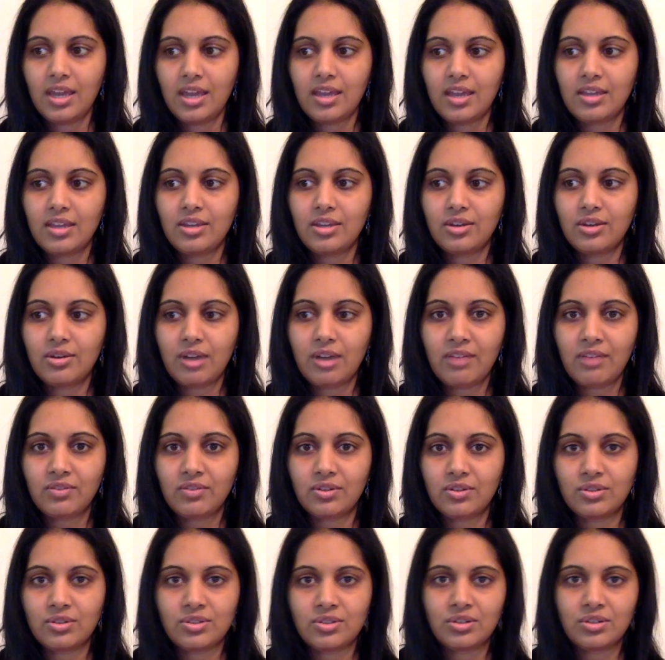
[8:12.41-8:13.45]

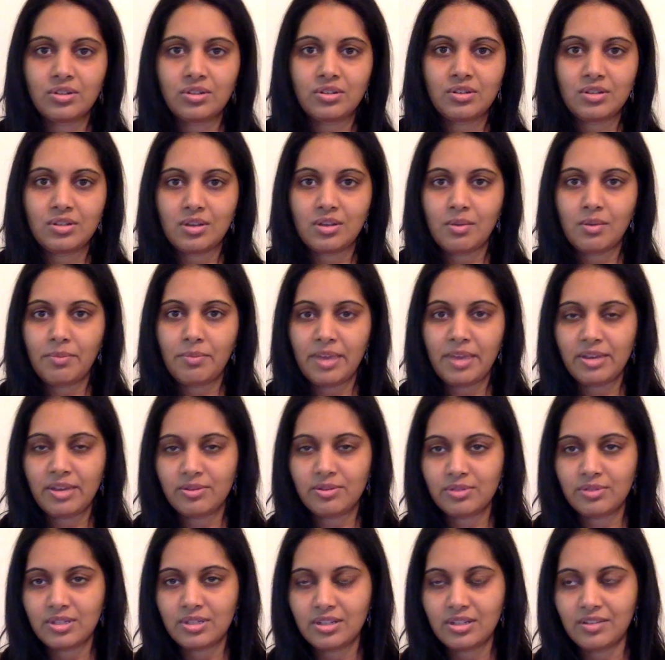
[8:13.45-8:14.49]
after a certain
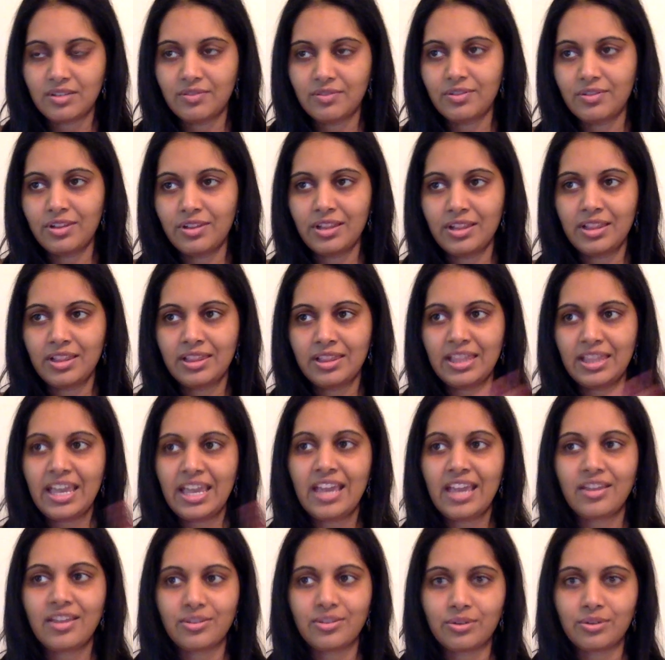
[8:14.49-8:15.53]
amount of
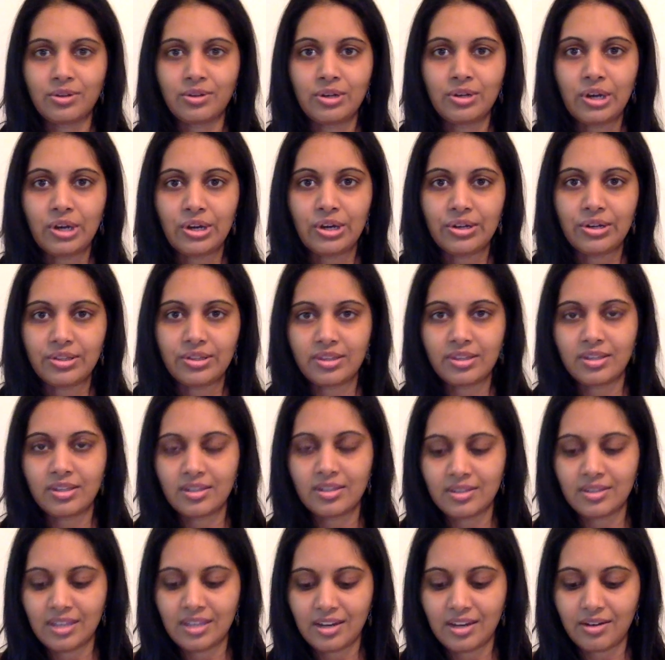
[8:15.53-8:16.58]
length or girth,
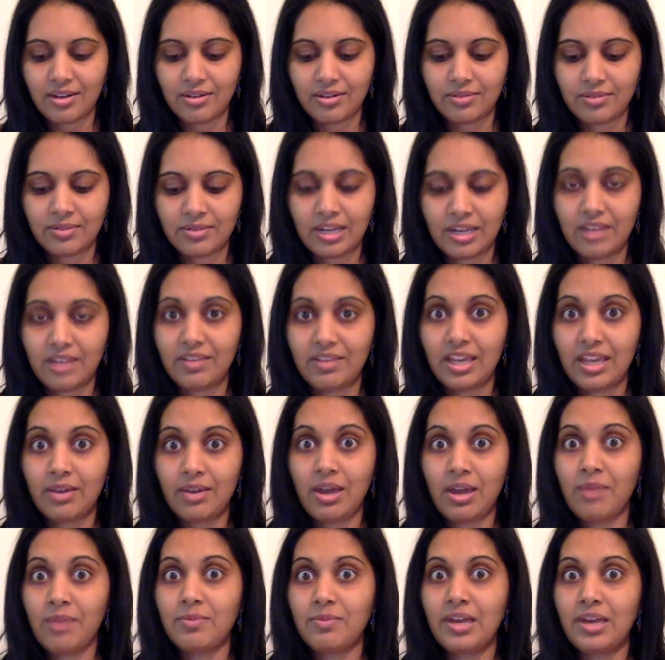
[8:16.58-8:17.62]
they're kind of like,
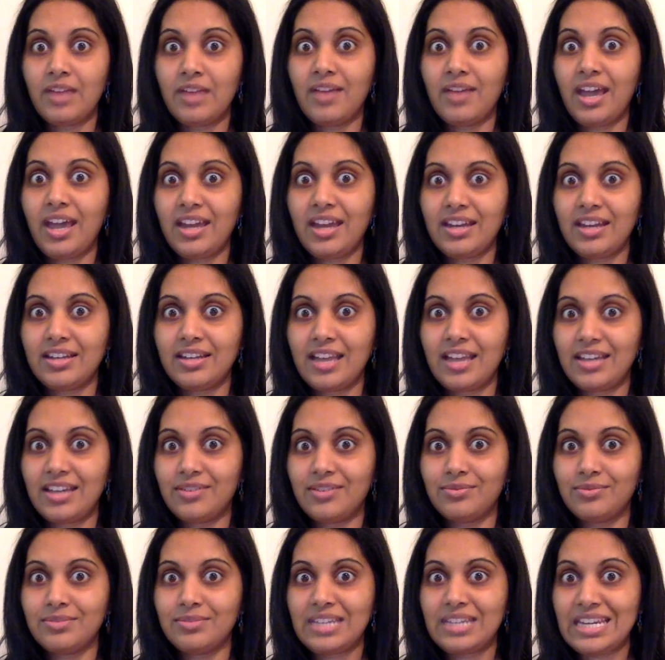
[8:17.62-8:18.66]
oh, I've had it, I
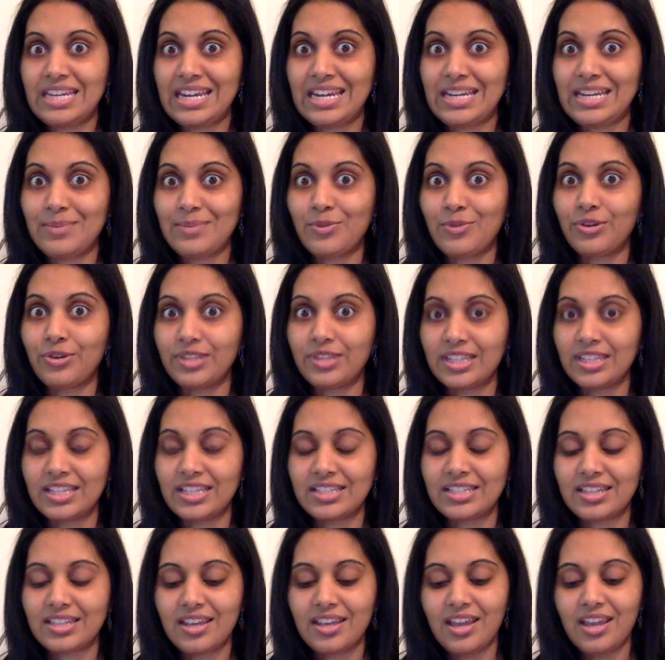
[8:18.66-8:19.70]
don't need any more than
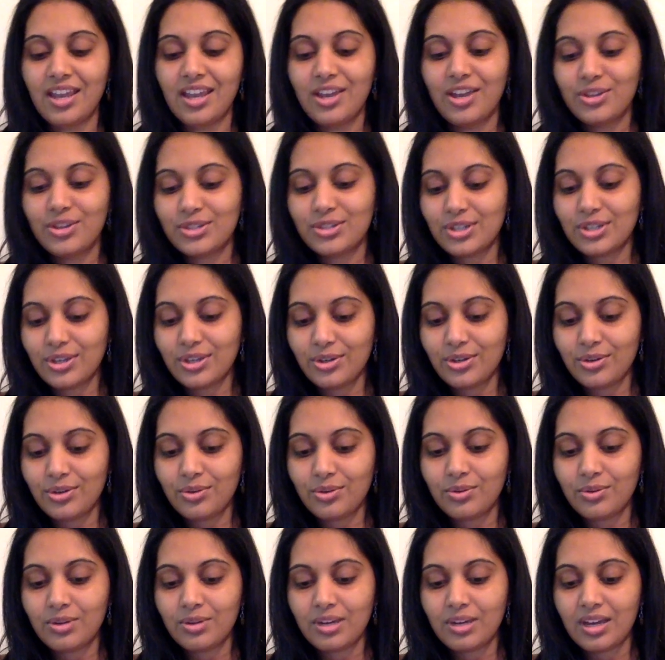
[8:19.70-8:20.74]
this.
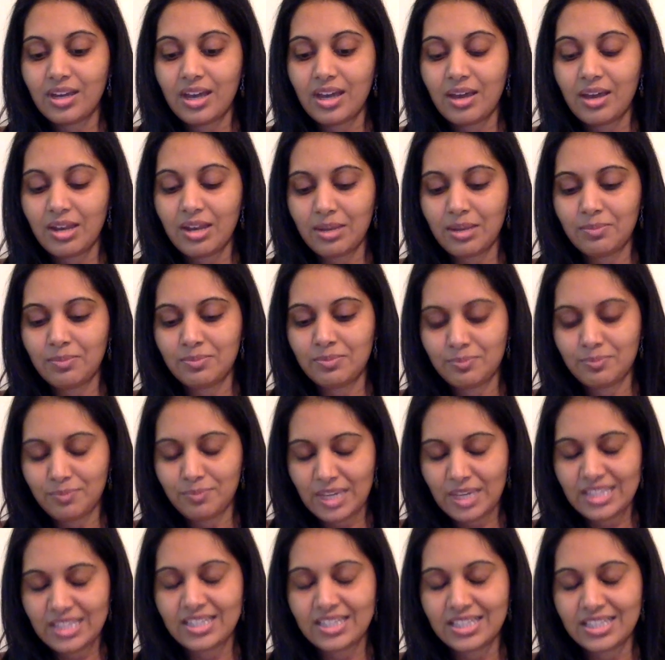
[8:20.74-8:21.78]
So what I'm
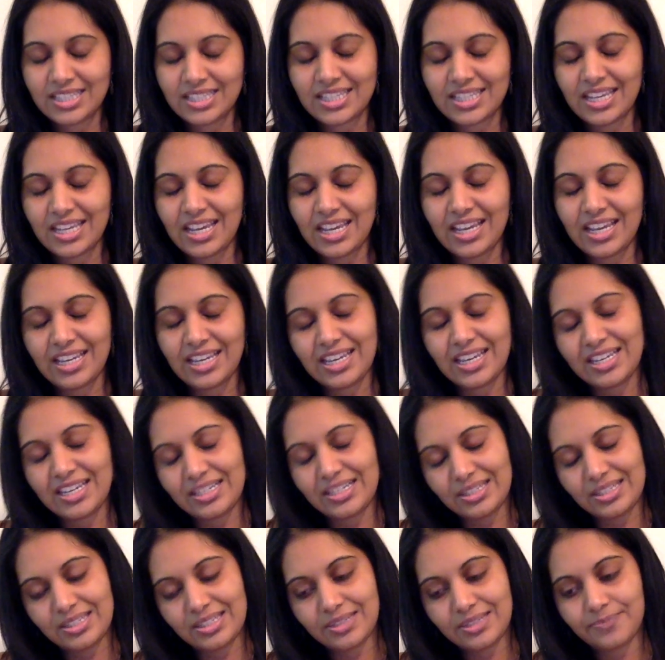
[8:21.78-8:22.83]
basically saying
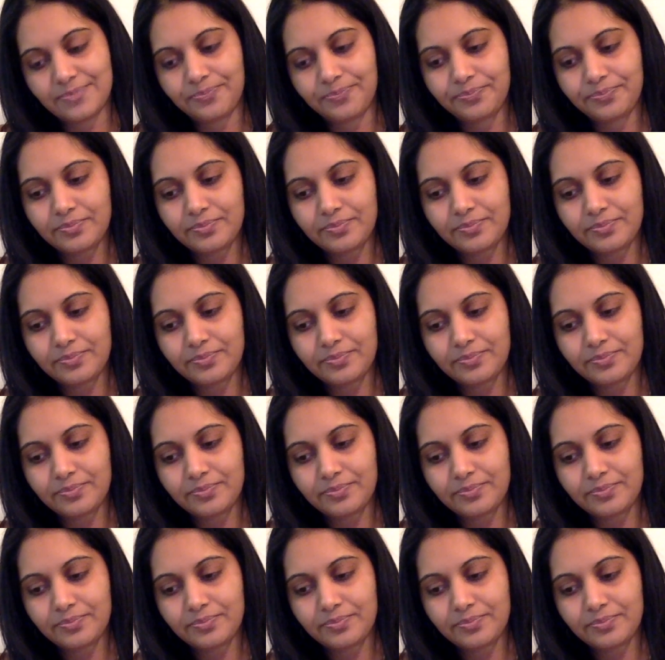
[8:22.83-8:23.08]
is,